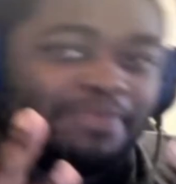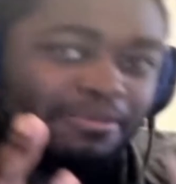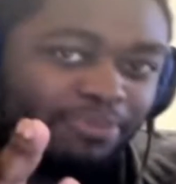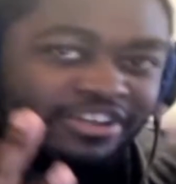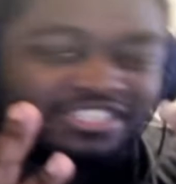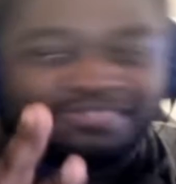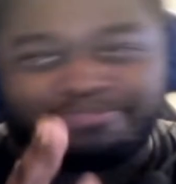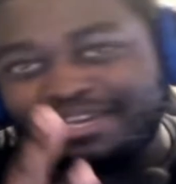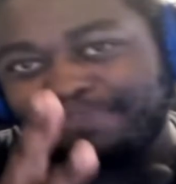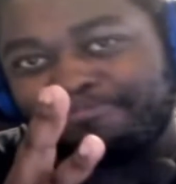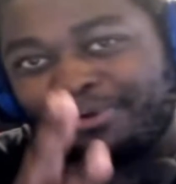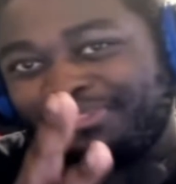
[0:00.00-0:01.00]
Boy's
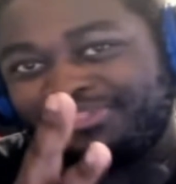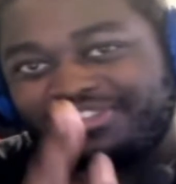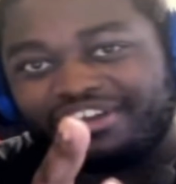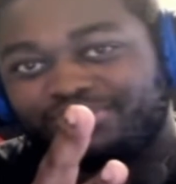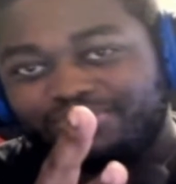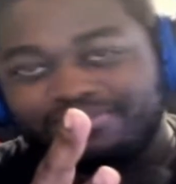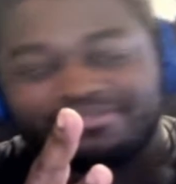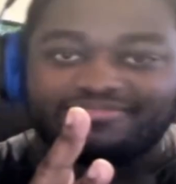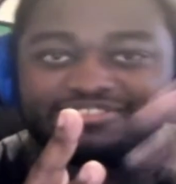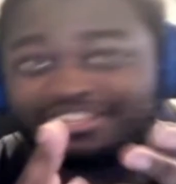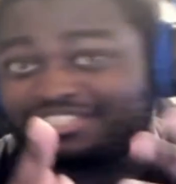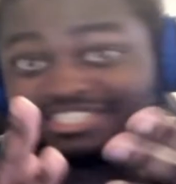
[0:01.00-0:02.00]
Big Birth Tunnel,
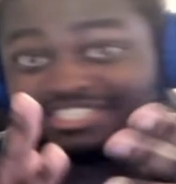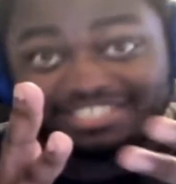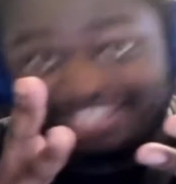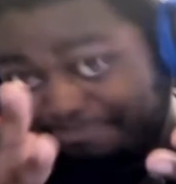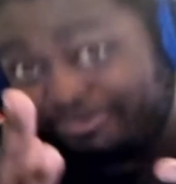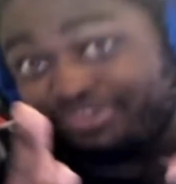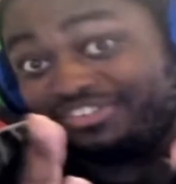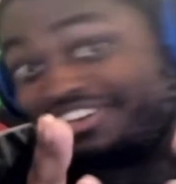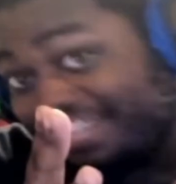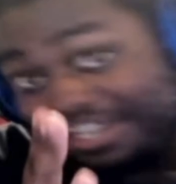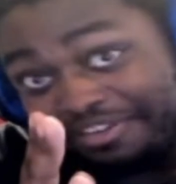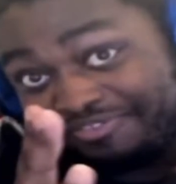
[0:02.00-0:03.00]
the slippery
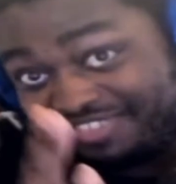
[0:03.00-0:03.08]
love